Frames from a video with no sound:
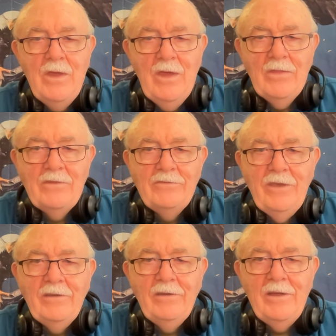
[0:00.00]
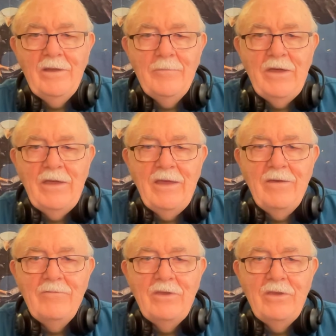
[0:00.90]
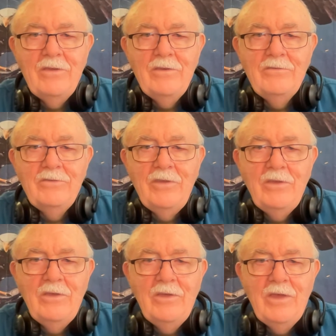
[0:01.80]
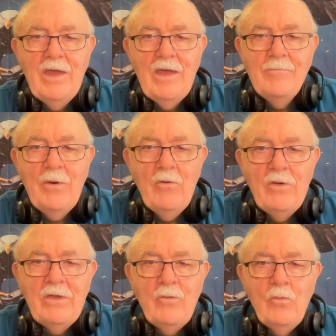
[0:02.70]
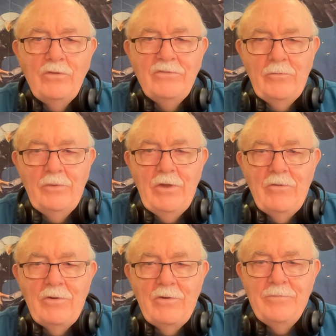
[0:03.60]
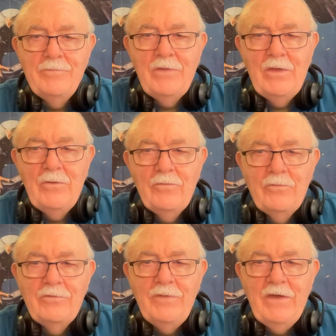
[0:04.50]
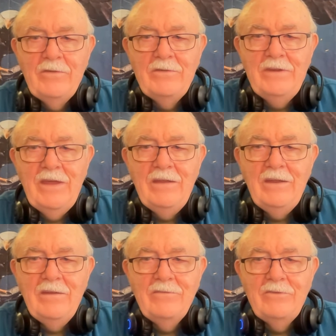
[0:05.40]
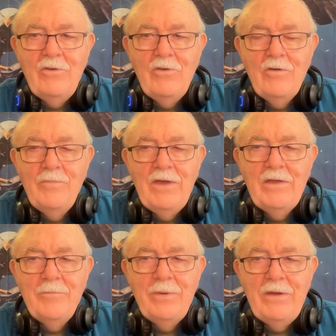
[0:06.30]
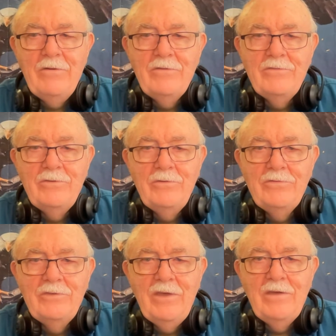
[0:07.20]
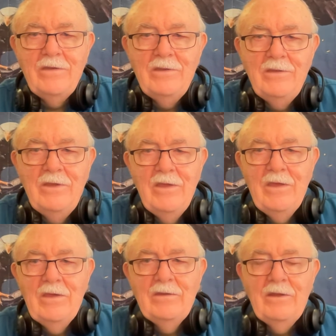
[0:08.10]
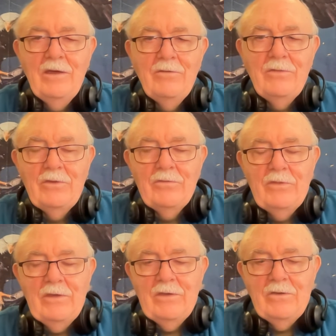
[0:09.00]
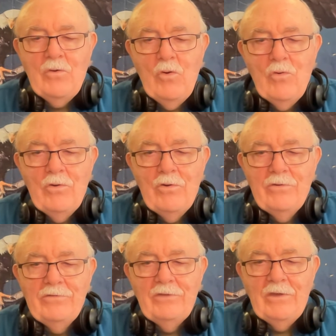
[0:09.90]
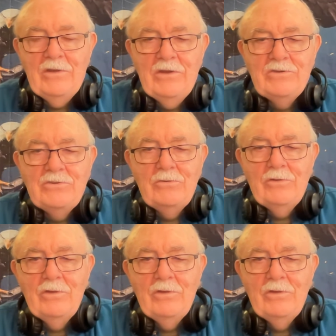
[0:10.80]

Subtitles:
The second item I have is a Boeing whistleblower was found dead in his car by an apparent suicide. Now, the coroner's initial